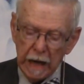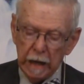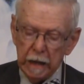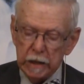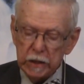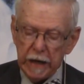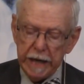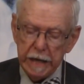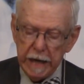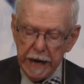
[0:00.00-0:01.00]

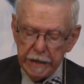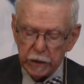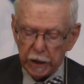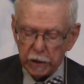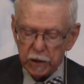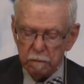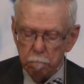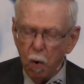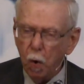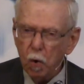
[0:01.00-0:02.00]
Satan hates us
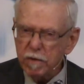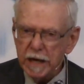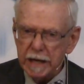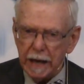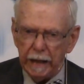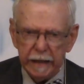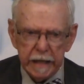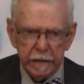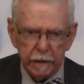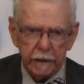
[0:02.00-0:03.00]
more than
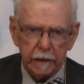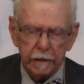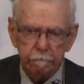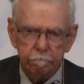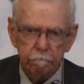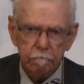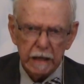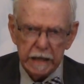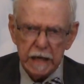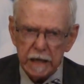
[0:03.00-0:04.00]
anything.
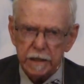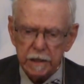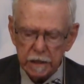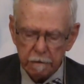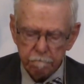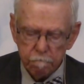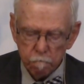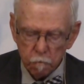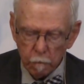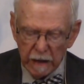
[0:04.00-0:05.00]
He does.
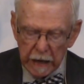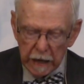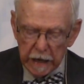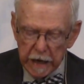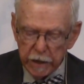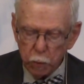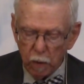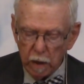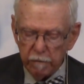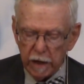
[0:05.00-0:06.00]
Each
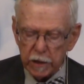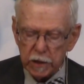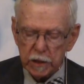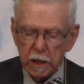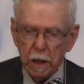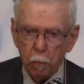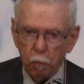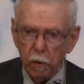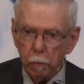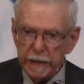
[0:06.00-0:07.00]
one of us
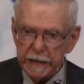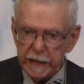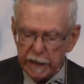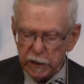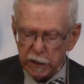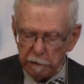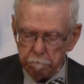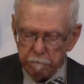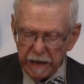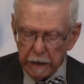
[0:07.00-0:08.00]
will be tested
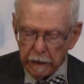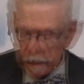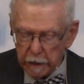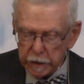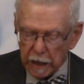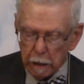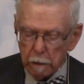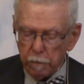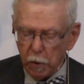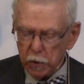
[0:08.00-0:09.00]
is our
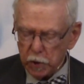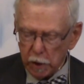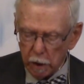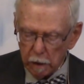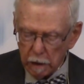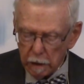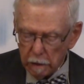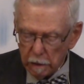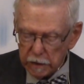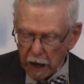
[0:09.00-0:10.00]
personal
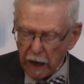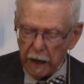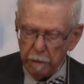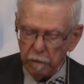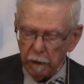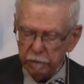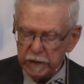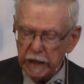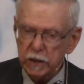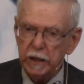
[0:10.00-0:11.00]
time of
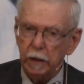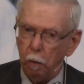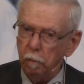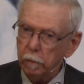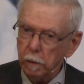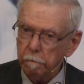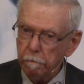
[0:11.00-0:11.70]
testing over?